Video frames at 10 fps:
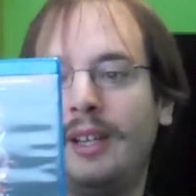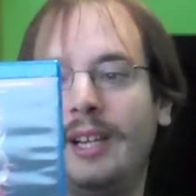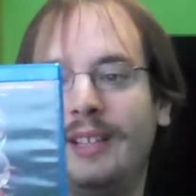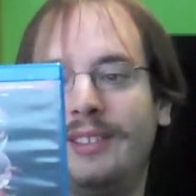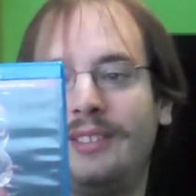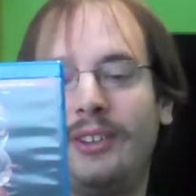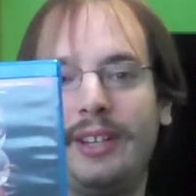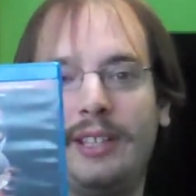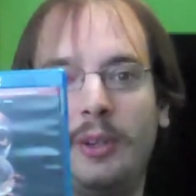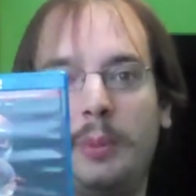And so
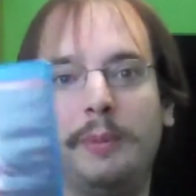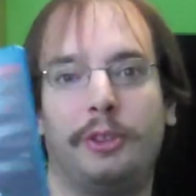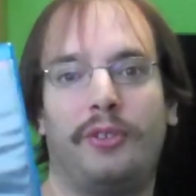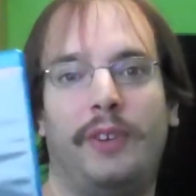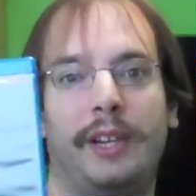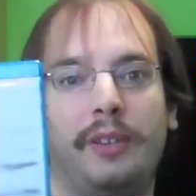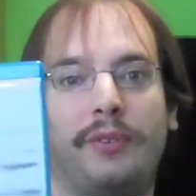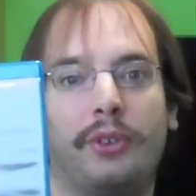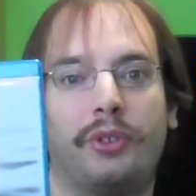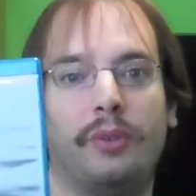like they're pretty much fighting
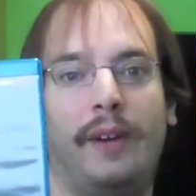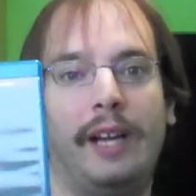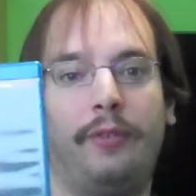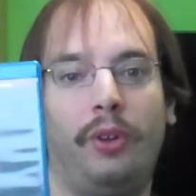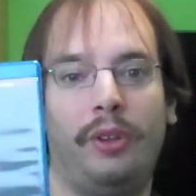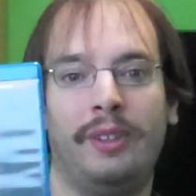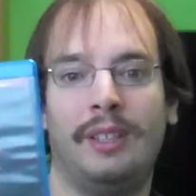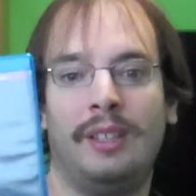for survival.